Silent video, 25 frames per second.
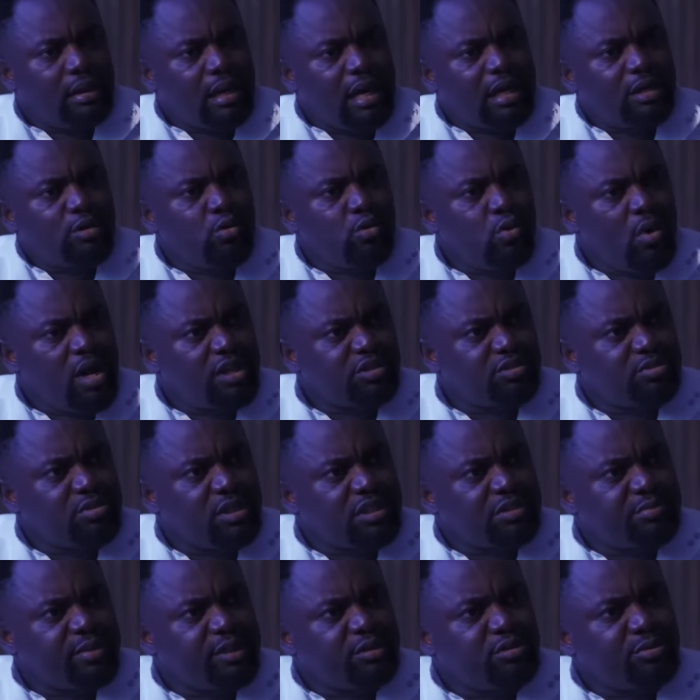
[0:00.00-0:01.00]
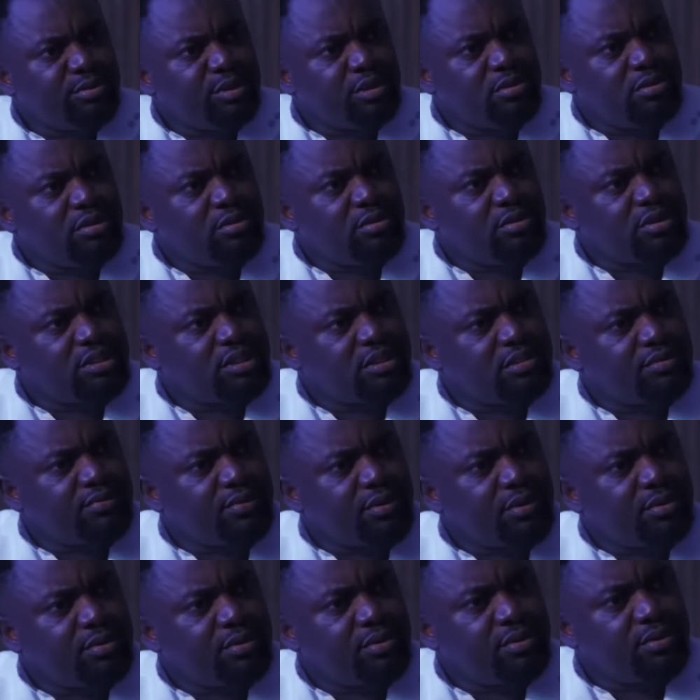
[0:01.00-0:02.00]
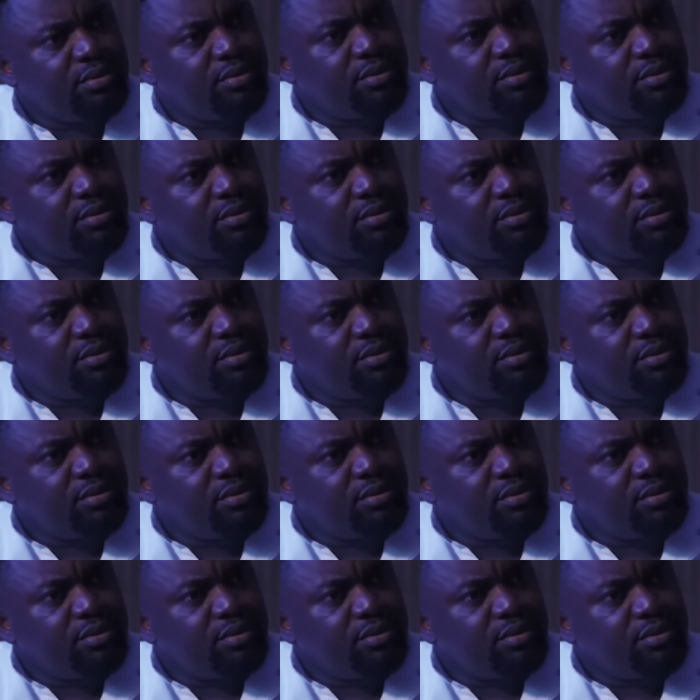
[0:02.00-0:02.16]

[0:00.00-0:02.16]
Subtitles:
And who else do you expect to be doing those things for you?